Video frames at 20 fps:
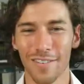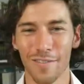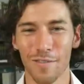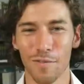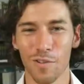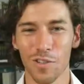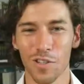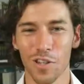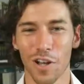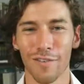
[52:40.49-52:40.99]

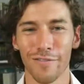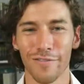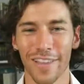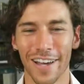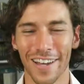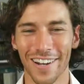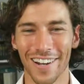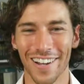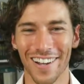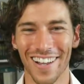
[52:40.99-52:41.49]
resolve
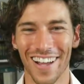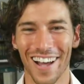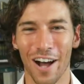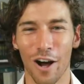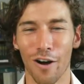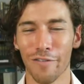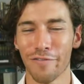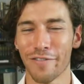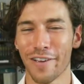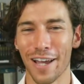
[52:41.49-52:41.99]
that
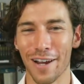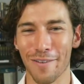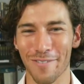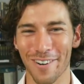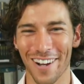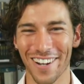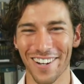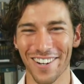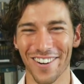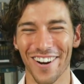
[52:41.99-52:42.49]
off
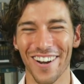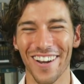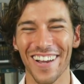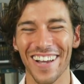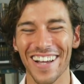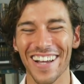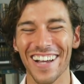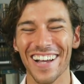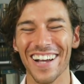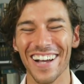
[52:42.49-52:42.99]
camera on your
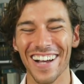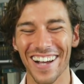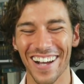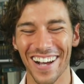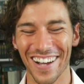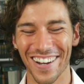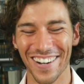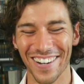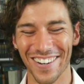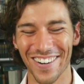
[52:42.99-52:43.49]

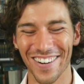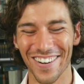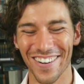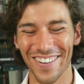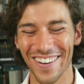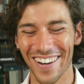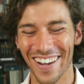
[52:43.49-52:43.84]
on your own.